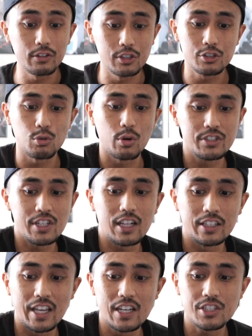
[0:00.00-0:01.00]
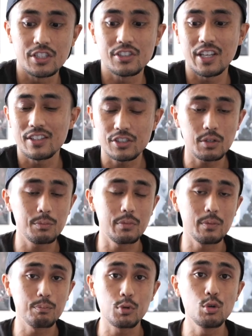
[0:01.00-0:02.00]
of the stories and allegations and some
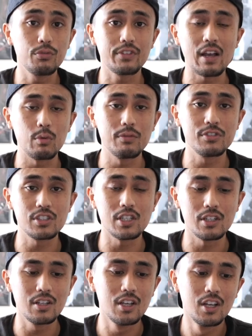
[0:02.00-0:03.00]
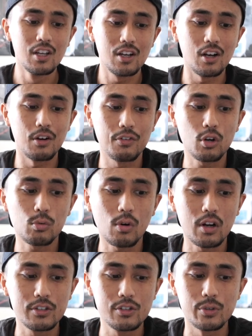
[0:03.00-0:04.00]
proof that we've seen of her
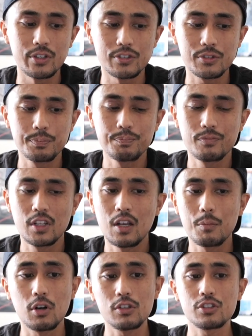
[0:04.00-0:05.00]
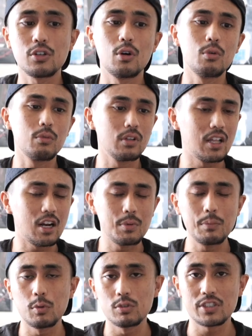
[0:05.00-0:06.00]
wrongdoings. But also, a lot of
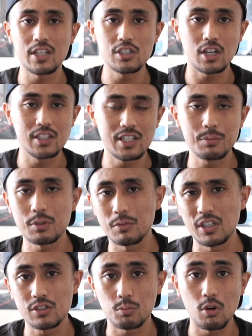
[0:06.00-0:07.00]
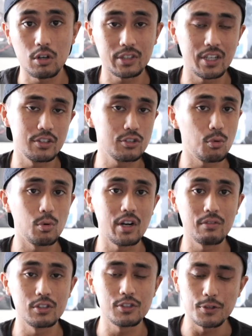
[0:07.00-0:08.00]
people will say Johnny Depp did some wrong things or
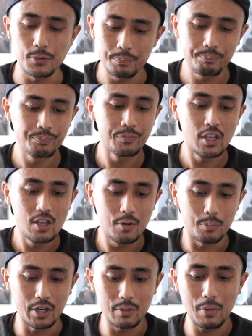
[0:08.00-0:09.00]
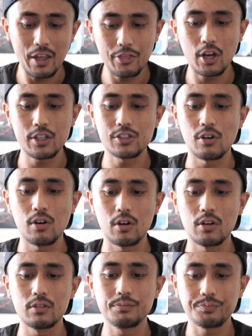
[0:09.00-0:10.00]
whatever, too. But my thoughts
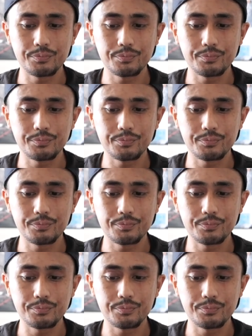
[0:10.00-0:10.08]
are,